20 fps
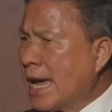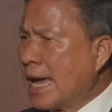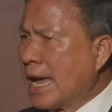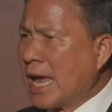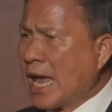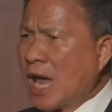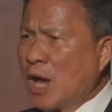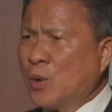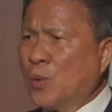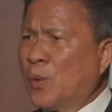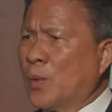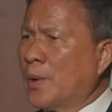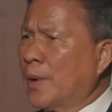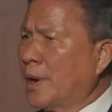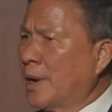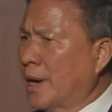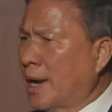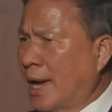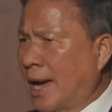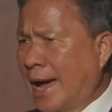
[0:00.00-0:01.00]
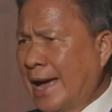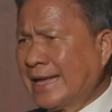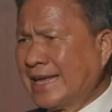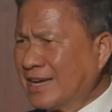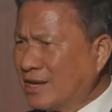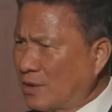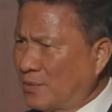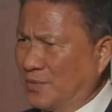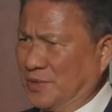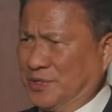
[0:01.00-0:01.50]
If I
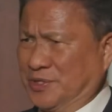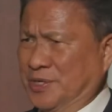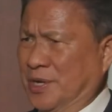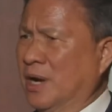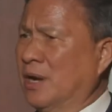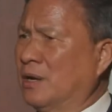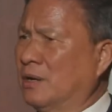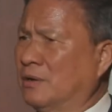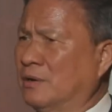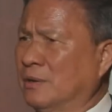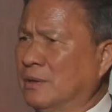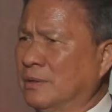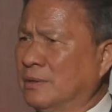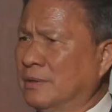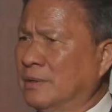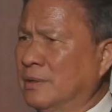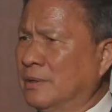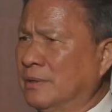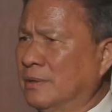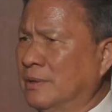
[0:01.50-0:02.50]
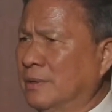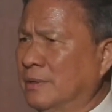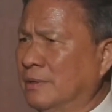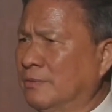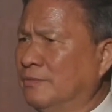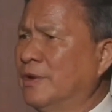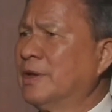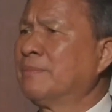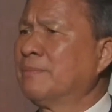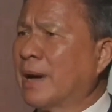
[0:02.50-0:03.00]
can resolve
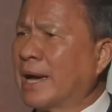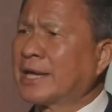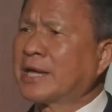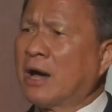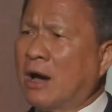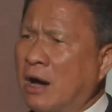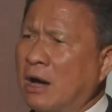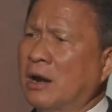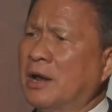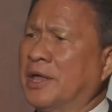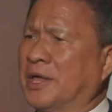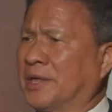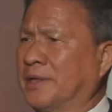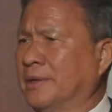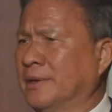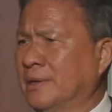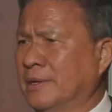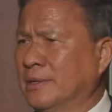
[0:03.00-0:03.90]
with my colleague